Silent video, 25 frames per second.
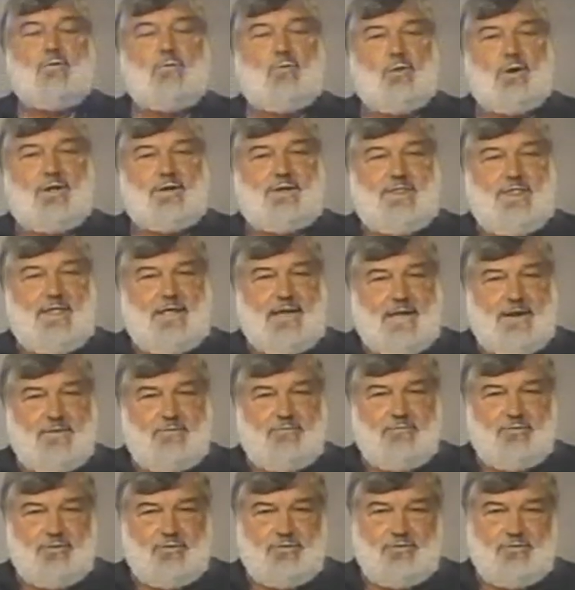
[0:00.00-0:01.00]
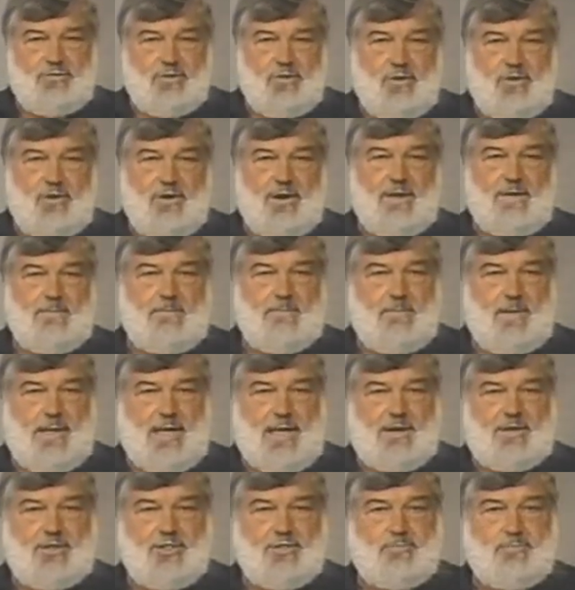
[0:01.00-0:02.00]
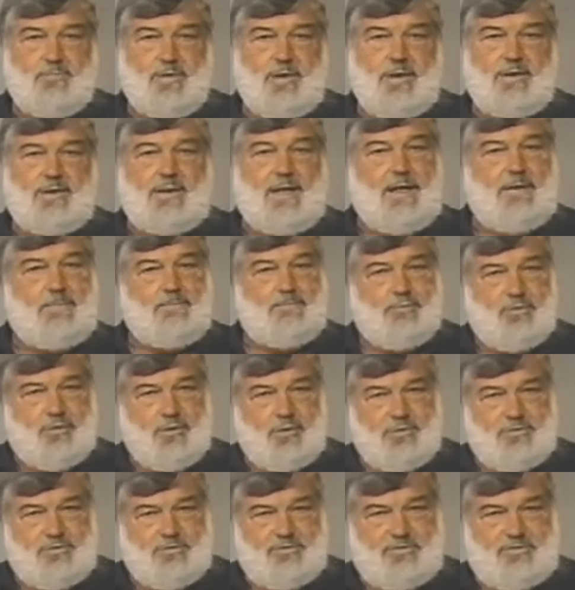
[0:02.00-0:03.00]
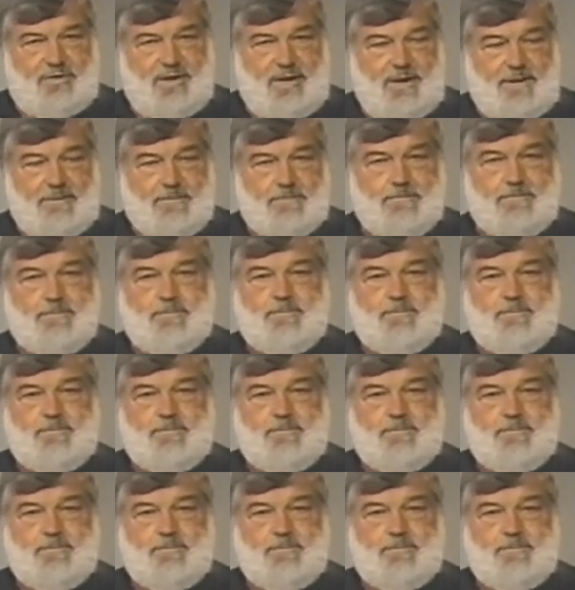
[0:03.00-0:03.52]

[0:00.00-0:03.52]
with inventory management and purchasing.